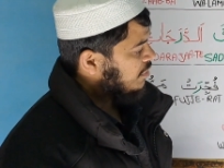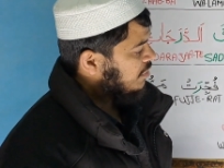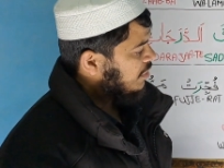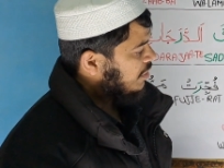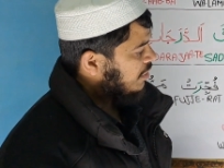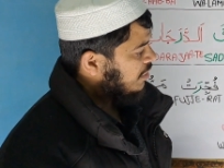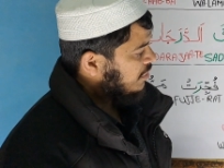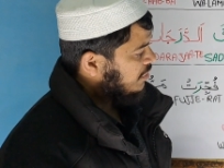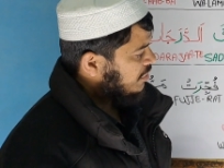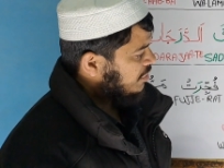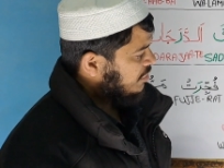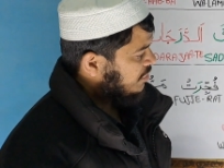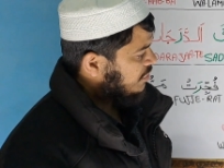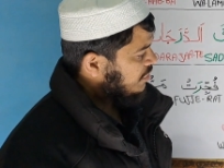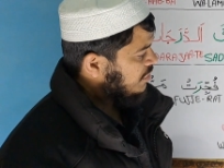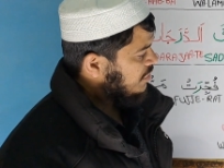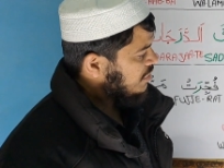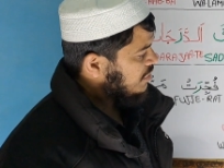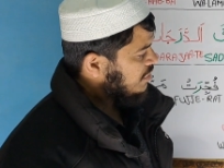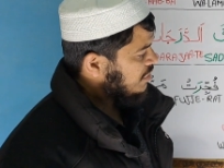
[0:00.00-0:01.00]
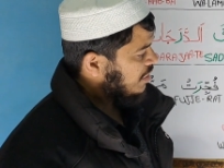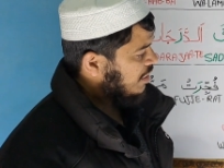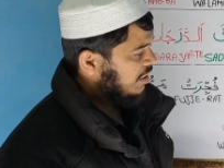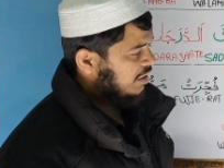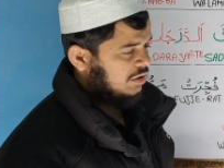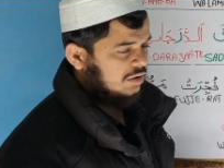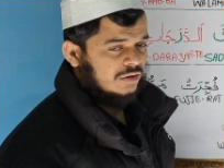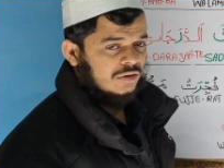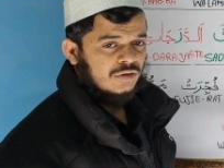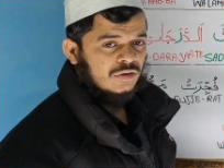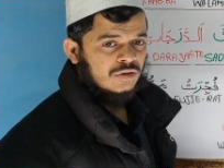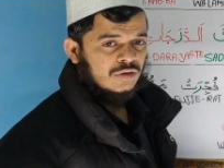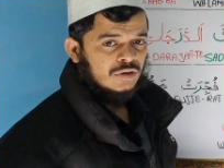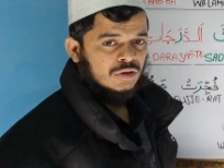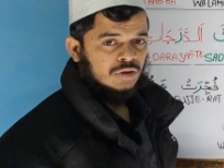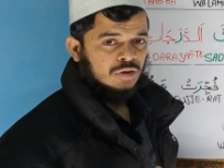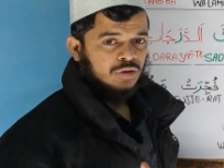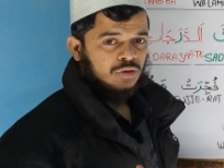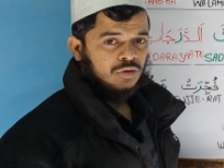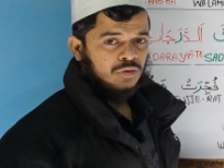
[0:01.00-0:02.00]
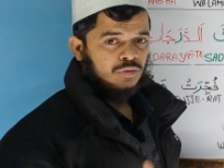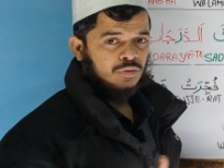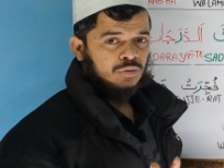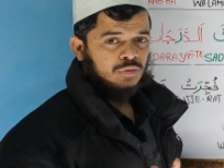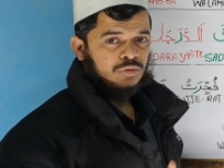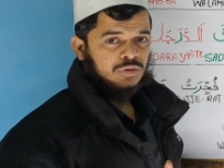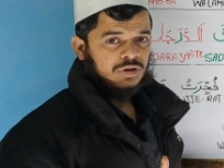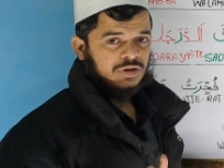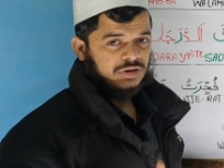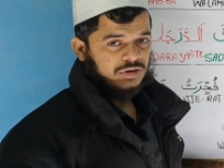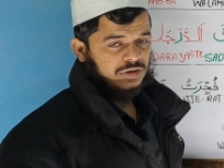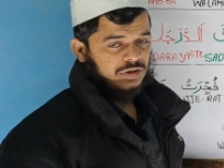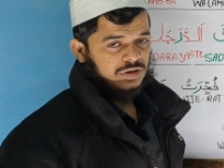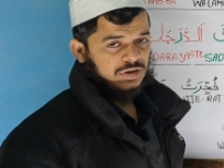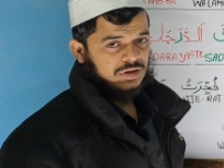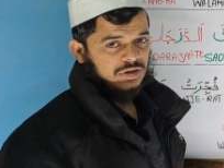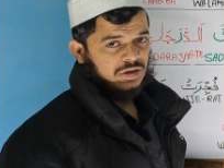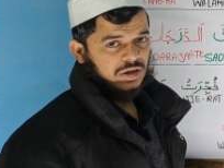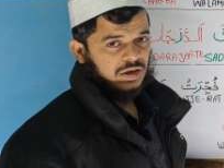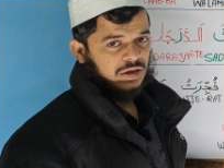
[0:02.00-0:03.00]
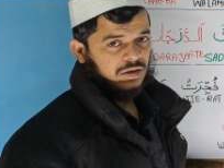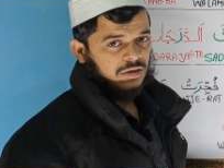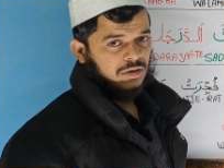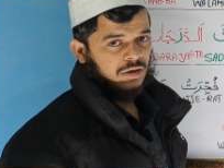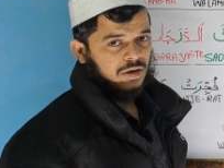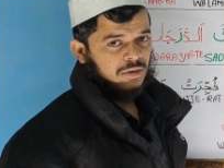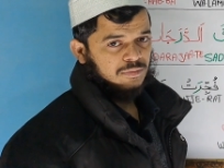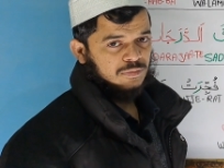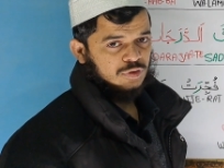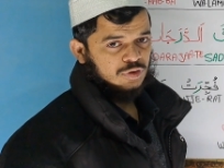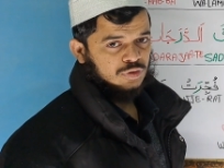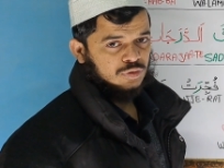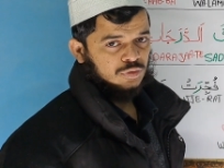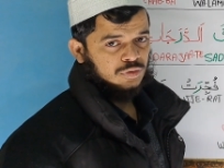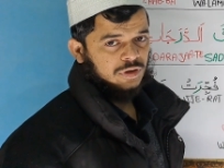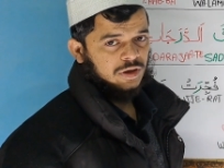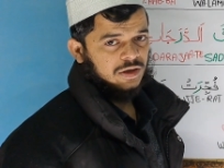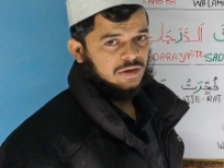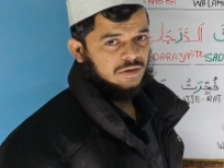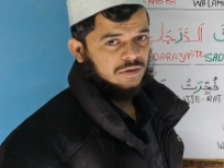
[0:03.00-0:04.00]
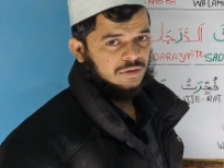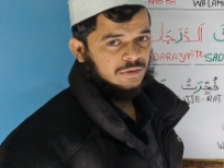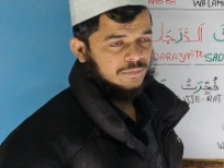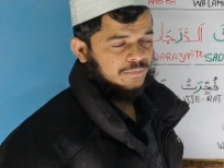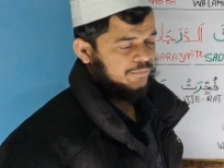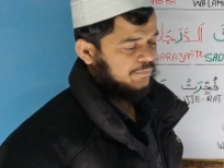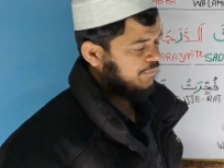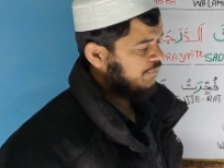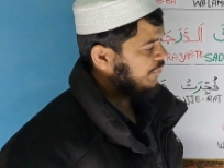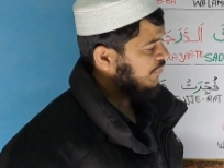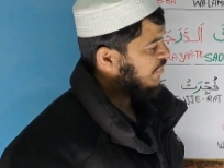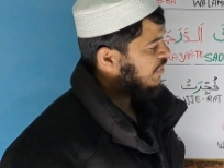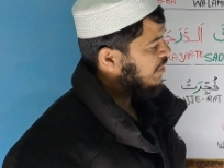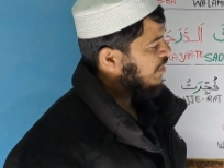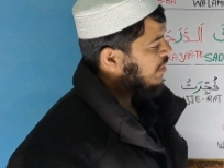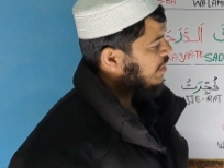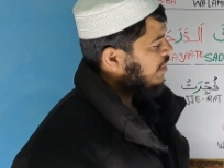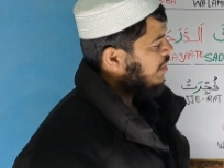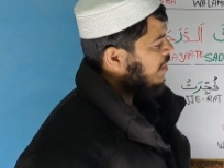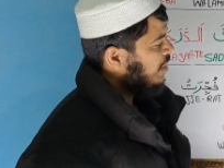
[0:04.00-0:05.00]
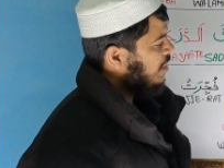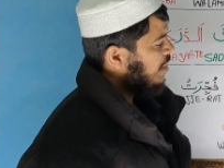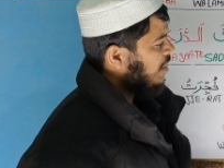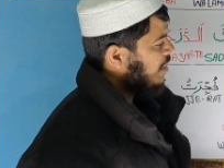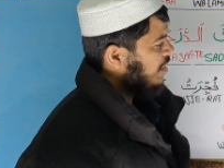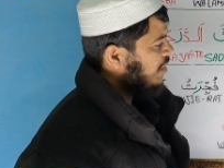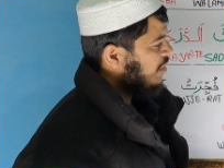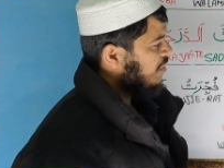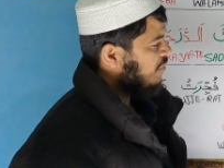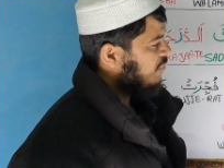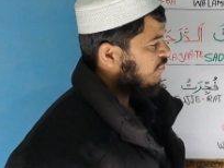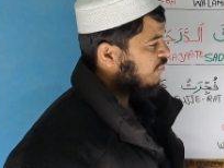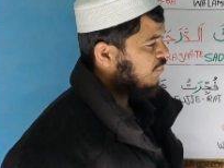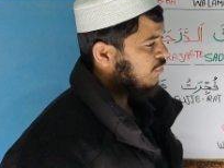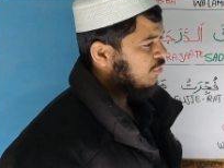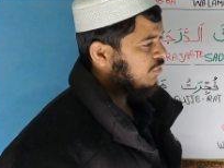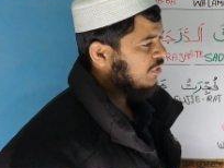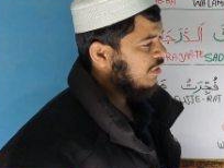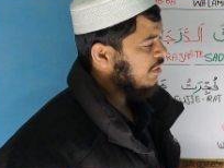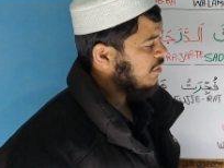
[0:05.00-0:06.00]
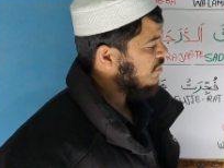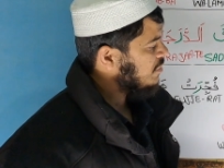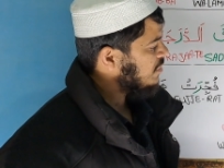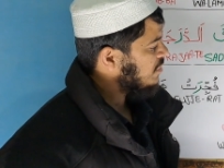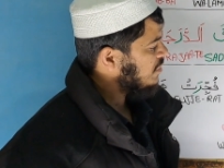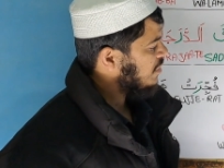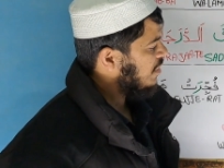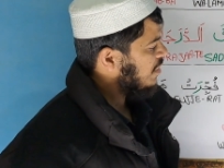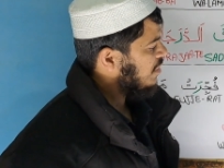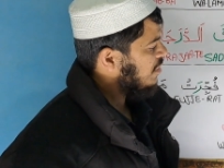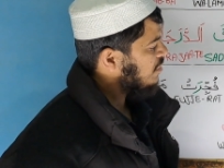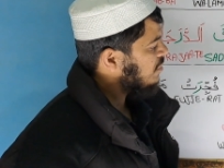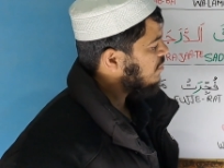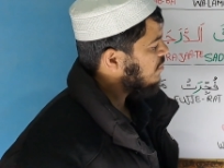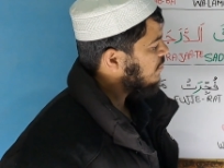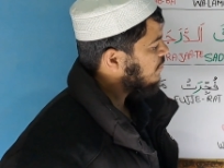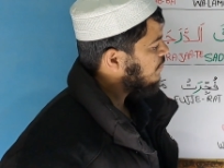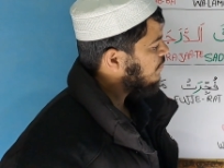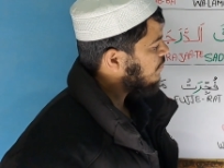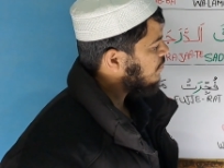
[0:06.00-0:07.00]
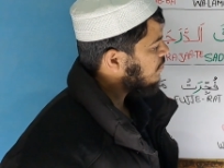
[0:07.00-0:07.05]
the Tashdeed sign, two Tashdeed sign comes together. And the fourth exercise,